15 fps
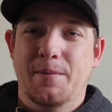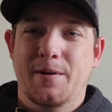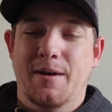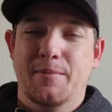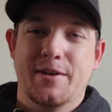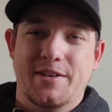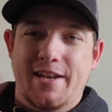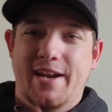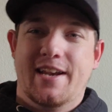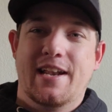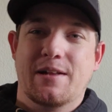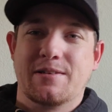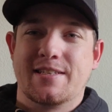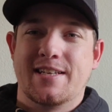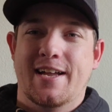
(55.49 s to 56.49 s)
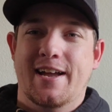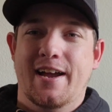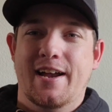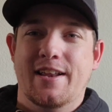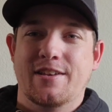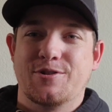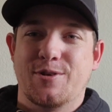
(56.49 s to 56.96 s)
but I'm gonna take it
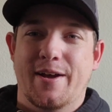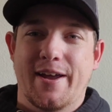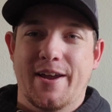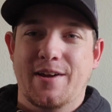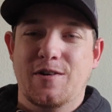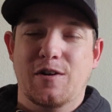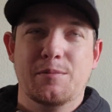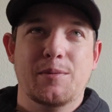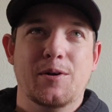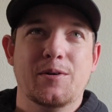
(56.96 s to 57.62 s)
outside and try angled